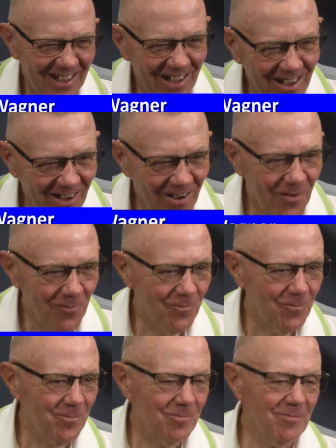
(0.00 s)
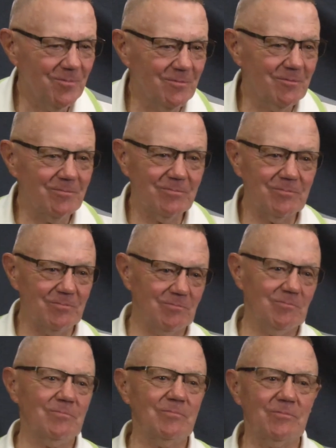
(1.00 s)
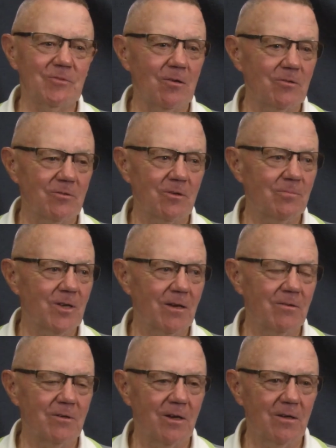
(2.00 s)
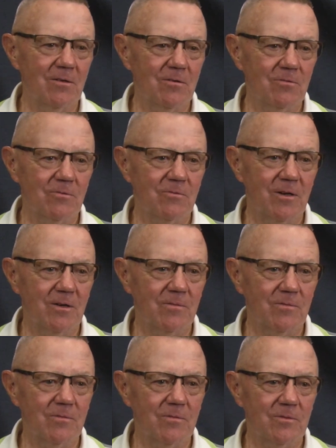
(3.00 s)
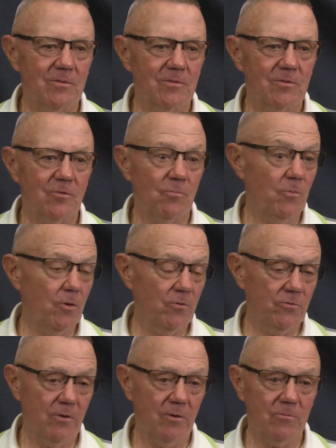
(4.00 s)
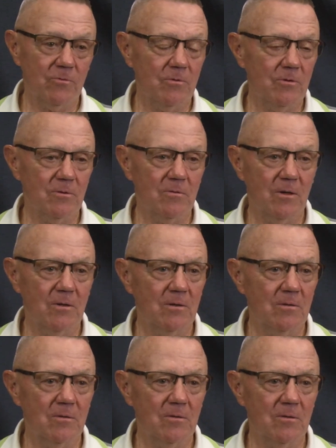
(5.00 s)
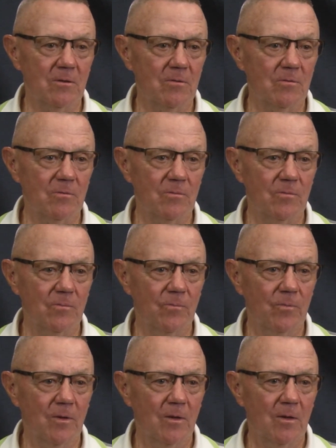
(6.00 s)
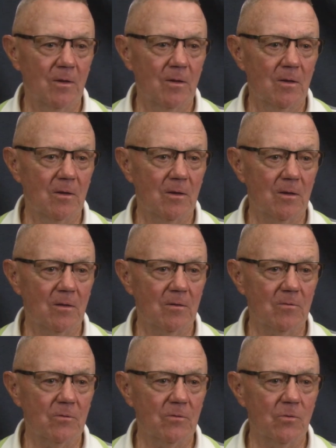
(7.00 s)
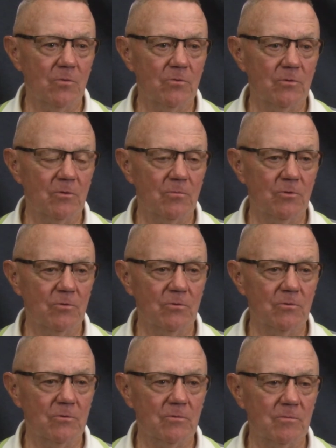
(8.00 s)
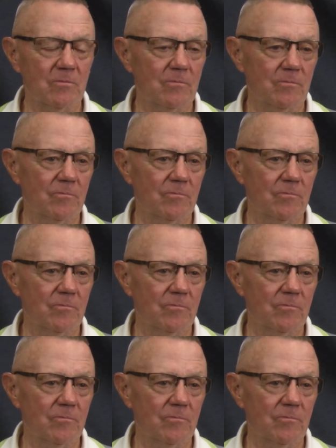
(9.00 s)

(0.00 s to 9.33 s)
I just come downtown and look around. The museum's really great, you know, and of course the caboose. And,